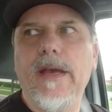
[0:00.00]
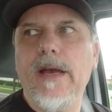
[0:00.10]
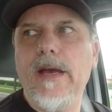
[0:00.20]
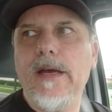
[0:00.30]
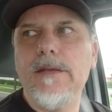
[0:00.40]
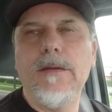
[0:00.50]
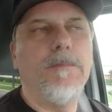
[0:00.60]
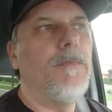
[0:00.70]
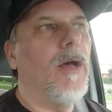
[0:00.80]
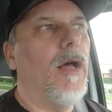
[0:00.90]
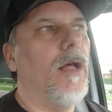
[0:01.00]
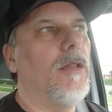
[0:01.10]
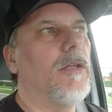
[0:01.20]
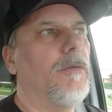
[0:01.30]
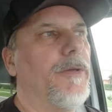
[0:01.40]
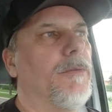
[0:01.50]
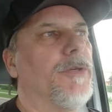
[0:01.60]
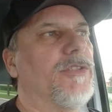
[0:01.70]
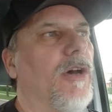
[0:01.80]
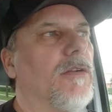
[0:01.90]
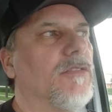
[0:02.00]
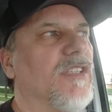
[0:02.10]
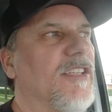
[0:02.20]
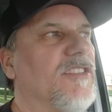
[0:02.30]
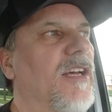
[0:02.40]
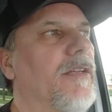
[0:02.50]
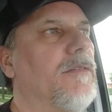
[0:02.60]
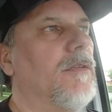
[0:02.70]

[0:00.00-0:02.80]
had a little bit of McDonald's last night.